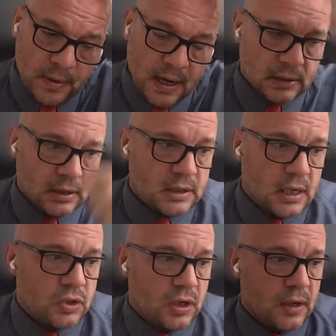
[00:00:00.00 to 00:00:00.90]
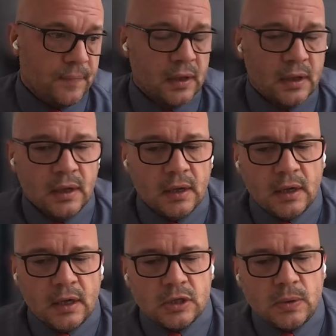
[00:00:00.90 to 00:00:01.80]
Pact, et cetera.
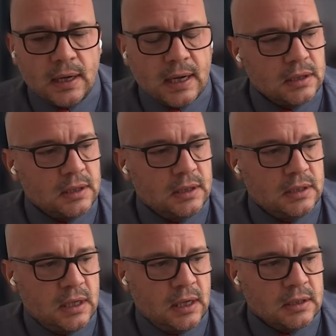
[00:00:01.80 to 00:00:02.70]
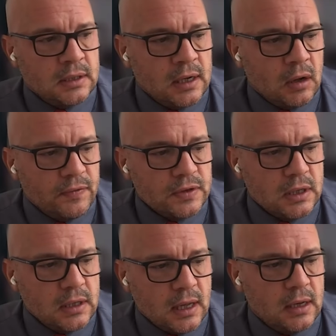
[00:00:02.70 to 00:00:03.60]
So it had these things. And then obviously
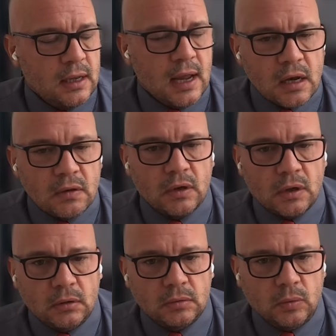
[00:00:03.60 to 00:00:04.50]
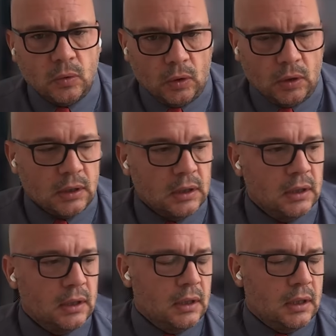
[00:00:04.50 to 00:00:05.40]
then the end of the Cold War,
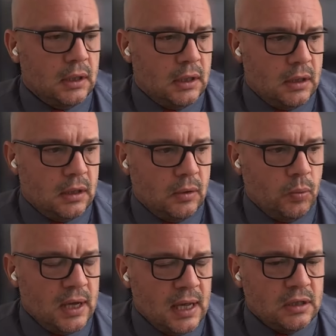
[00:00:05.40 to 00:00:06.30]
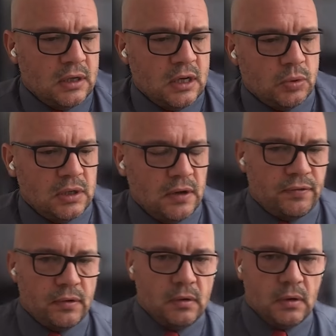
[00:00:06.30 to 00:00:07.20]
Uh, we entered into a
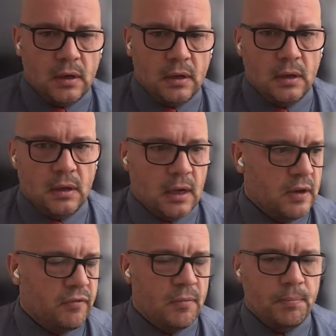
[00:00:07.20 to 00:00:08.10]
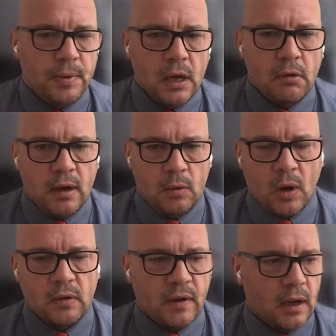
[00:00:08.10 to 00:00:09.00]
different uh, a different period, one
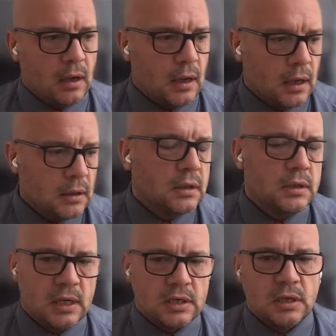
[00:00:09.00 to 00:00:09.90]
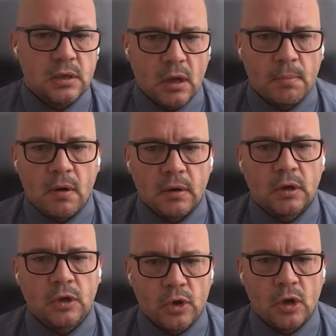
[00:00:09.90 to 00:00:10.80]
of uh, uncontested American
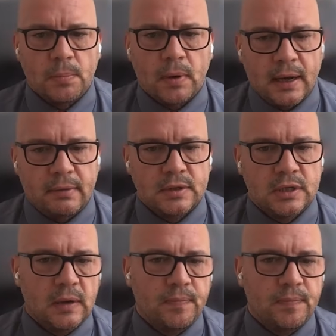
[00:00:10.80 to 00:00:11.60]
unipolarity.